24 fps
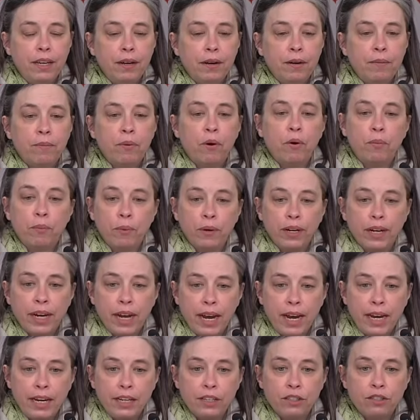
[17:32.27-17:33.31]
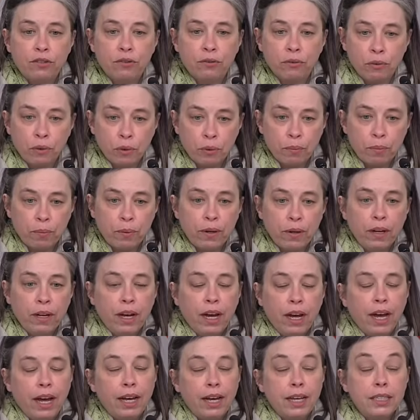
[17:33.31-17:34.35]
the appropriate age group.
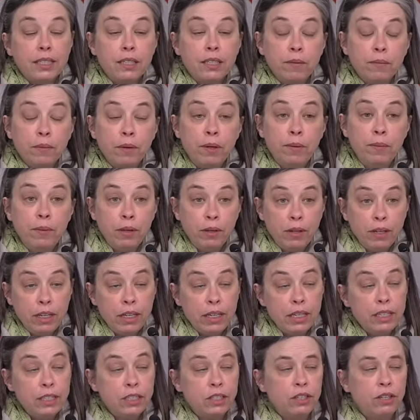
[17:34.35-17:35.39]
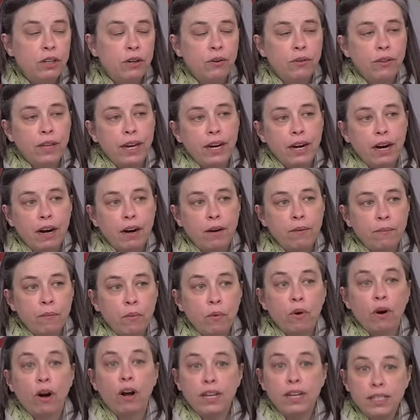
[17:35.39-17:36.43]
Some communities, that are
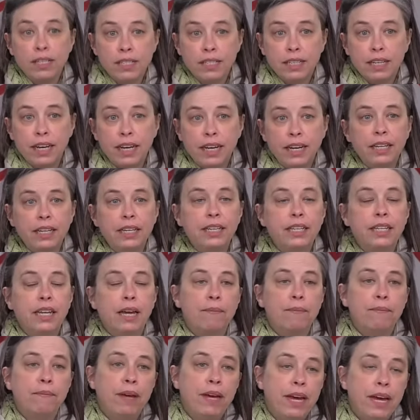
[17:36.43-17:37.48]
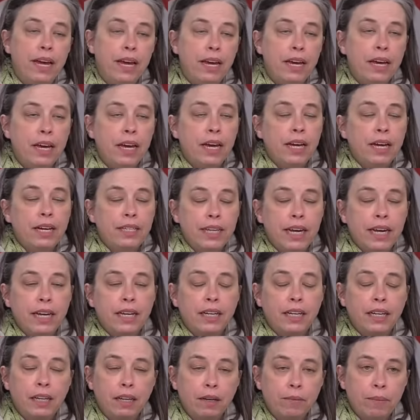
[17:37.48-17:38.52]
more isolated, that may
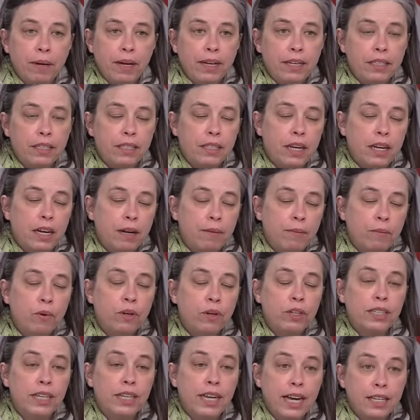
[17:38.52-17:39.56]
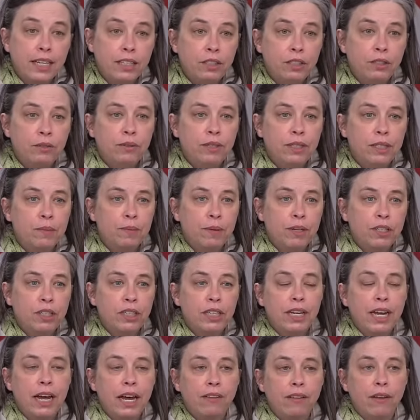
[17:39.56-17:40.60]
take a little bit more to get to, and
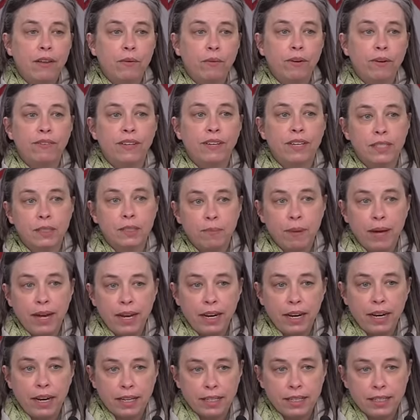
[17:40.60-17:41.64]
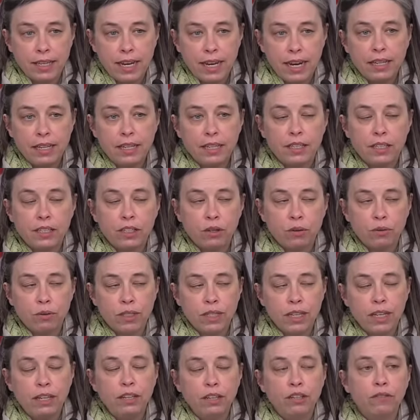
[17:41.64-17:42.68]
especially now that we've extended the
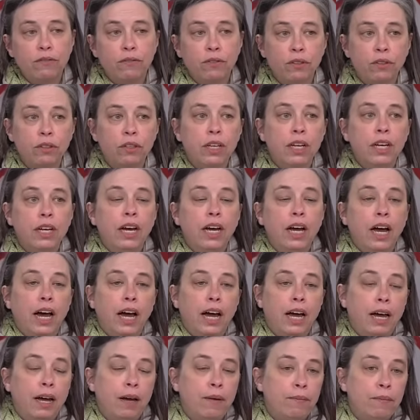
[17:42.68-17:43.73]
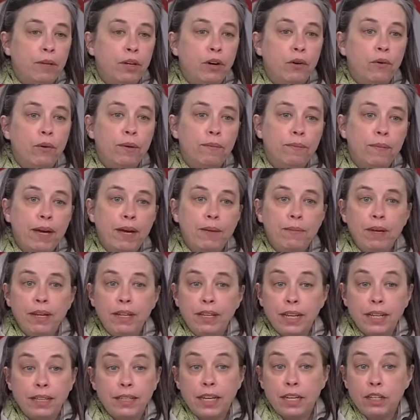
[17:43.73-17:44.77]
dose interval, it may
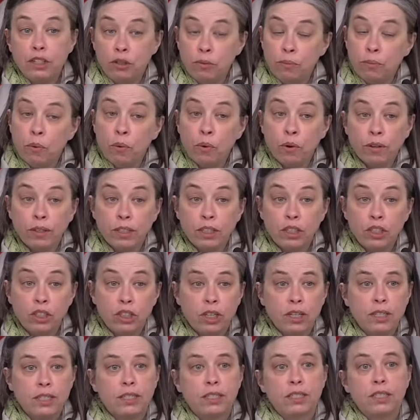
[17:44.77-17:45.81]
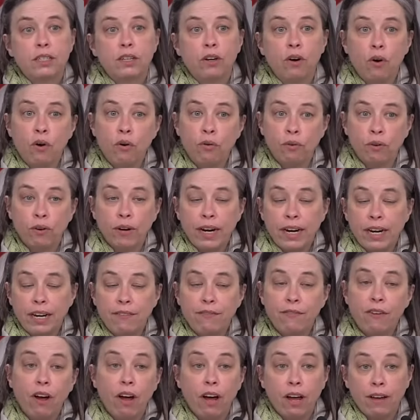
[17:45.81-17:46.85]
mean that they do more than just over
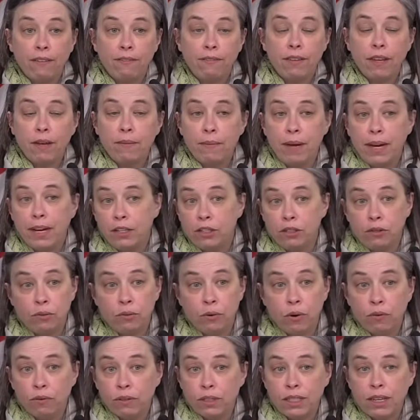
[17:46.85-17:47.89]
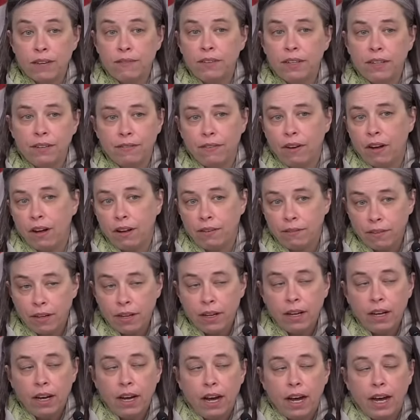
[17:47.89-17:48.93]
85. They may do over 75
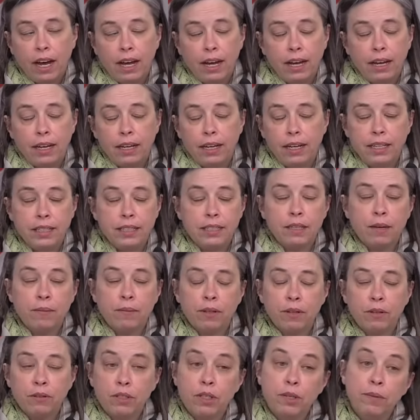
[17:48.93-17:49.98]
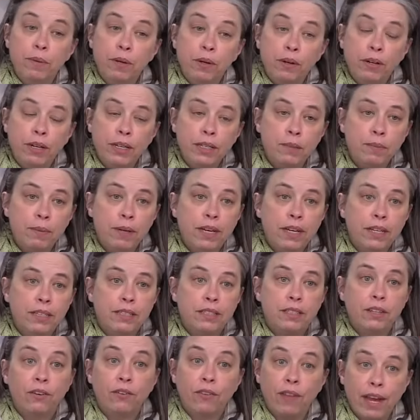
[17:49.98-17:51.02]
in some of those communities
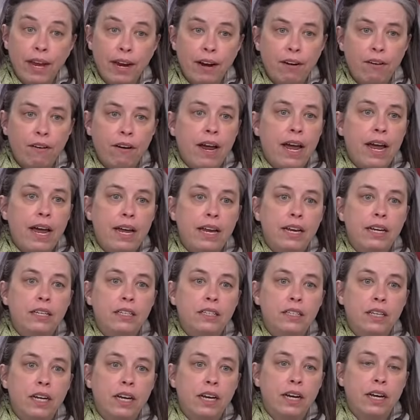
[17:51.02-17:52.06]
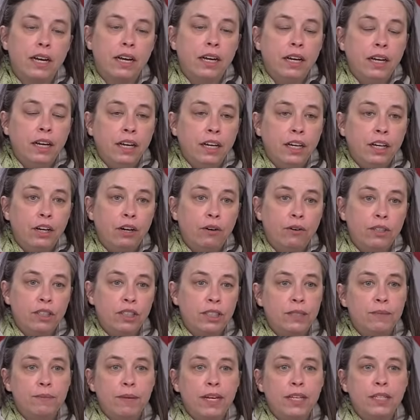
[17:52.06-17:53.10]
because they're there, and, it
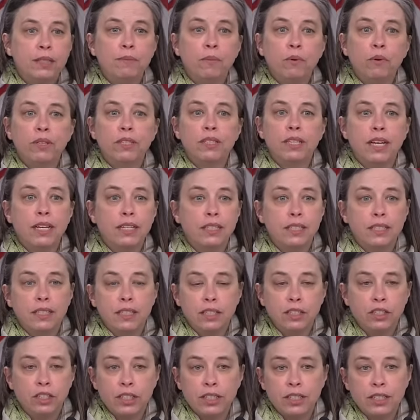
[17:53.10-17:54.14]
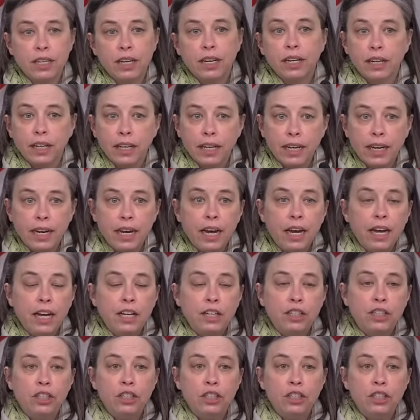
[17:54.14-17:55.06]
just makes more sense logistically